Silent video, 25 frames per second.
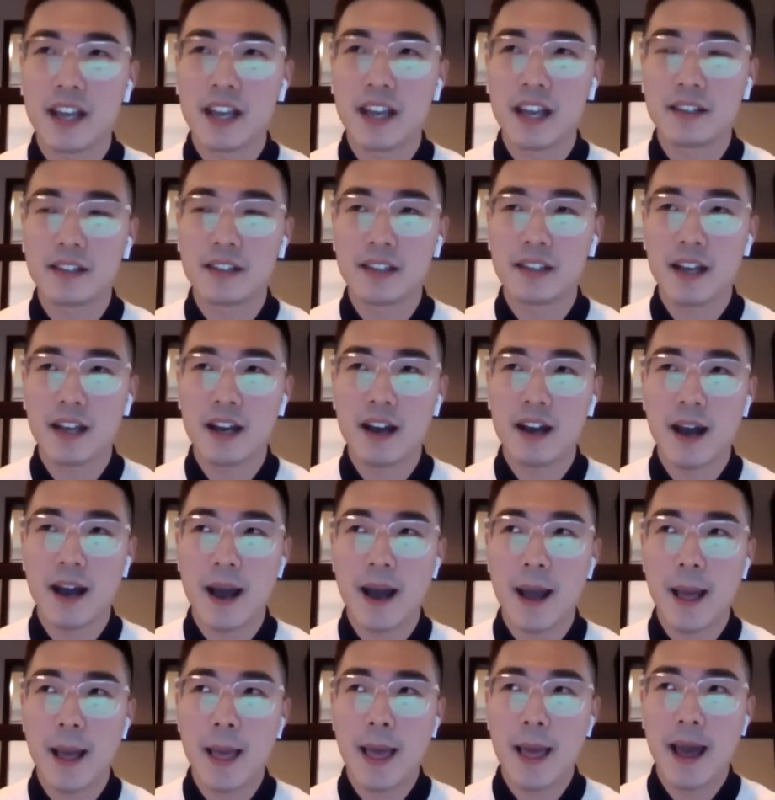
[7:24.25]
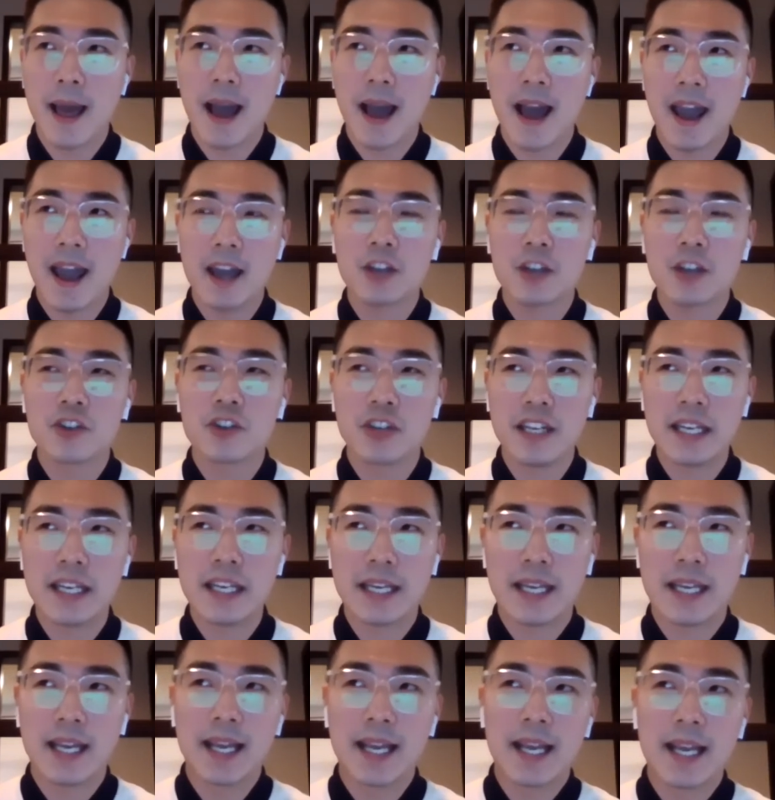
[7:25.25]
And I
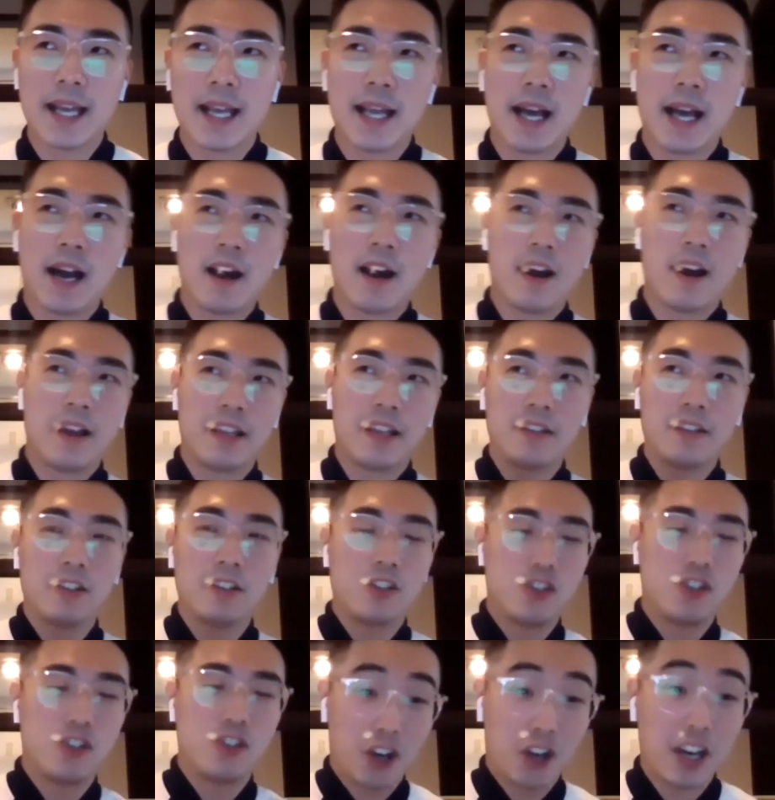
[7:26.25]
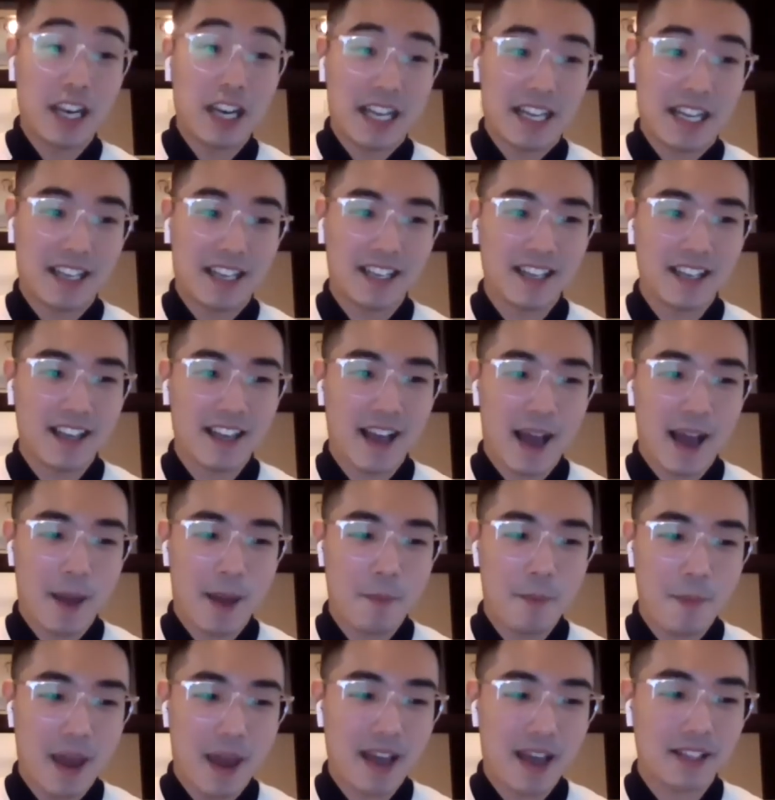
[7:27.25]
actually, in the journey, I
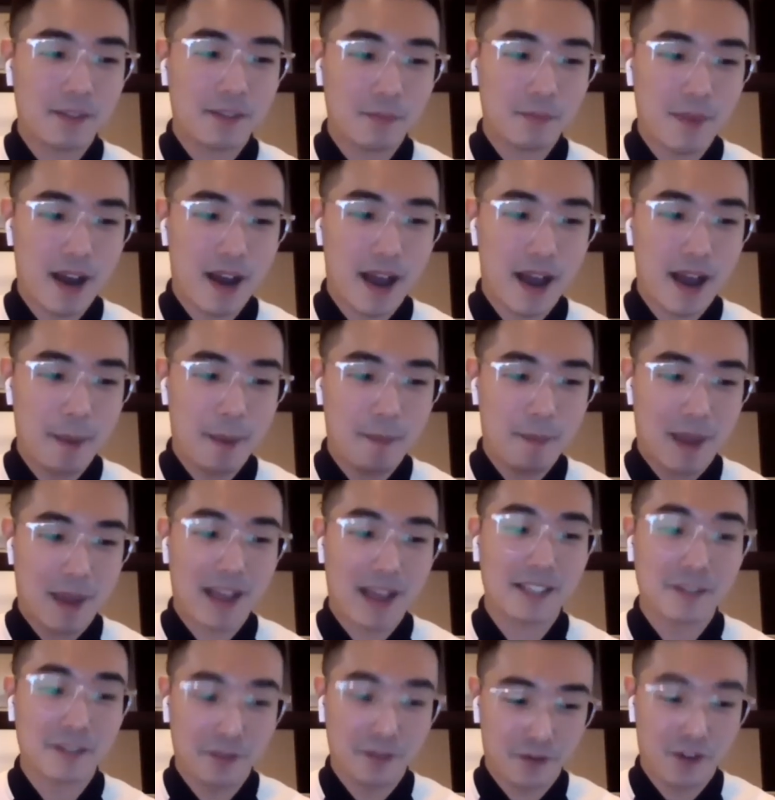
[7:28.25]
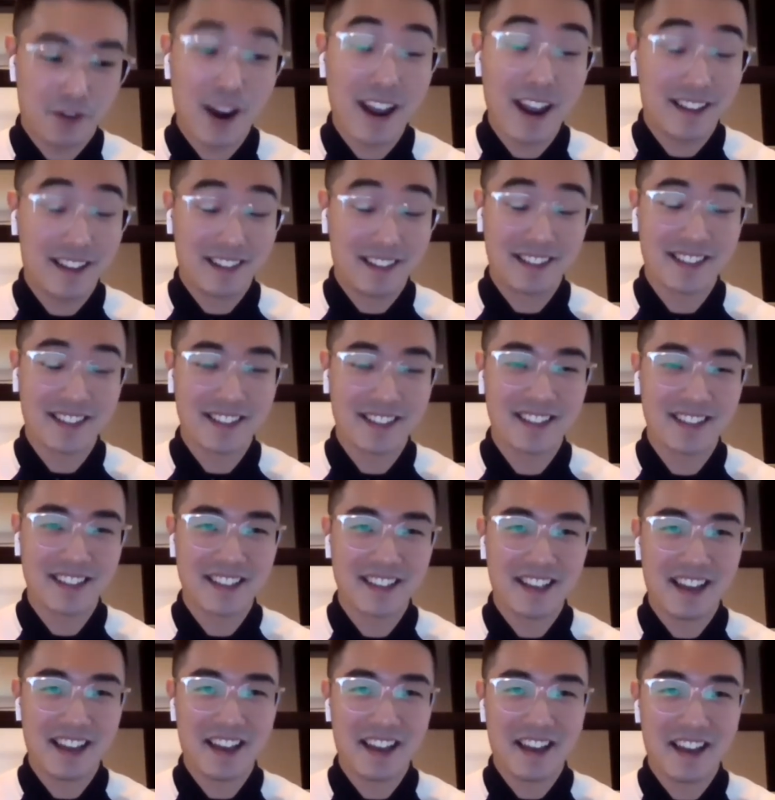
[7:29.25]
met my best friend
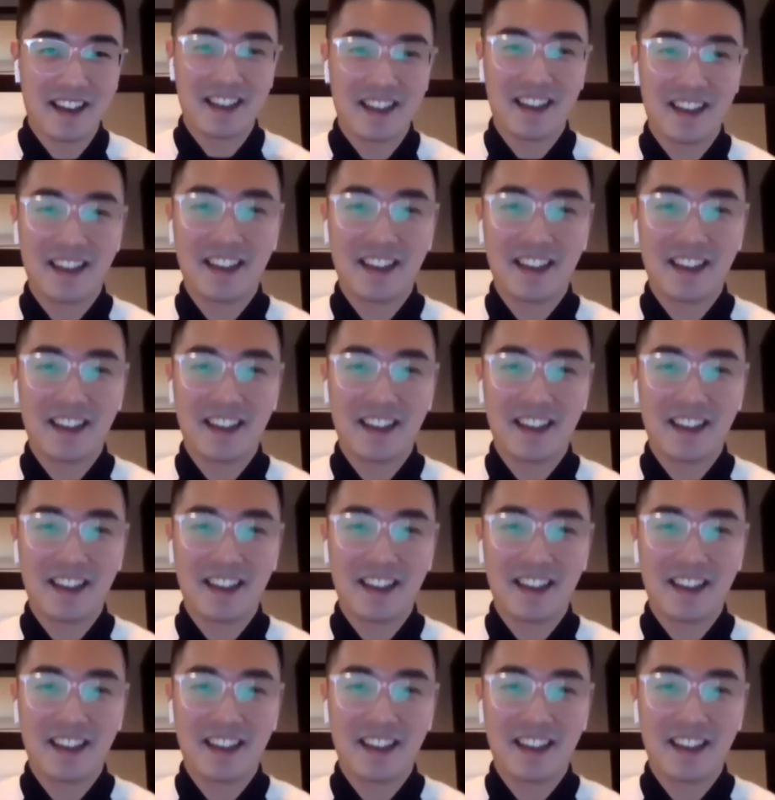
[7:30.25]
uh,